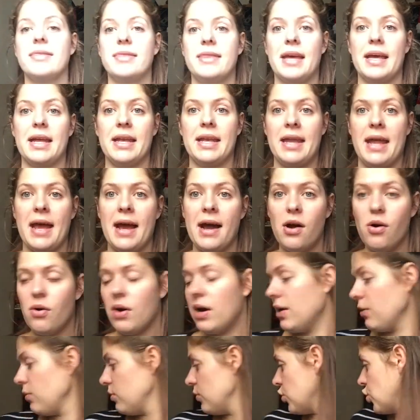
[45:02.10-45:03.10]
Then now
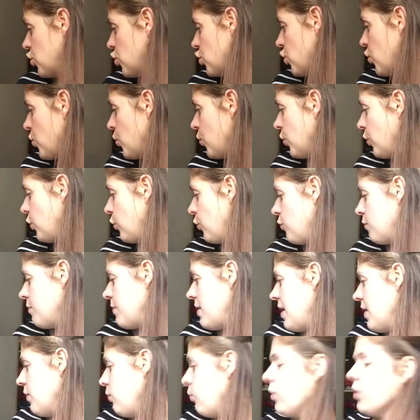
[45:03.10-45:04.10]
I will show you
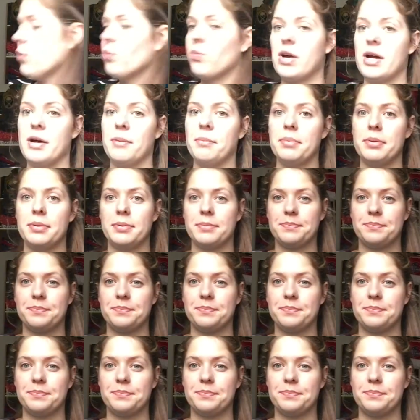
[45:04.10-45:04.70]
my one WIP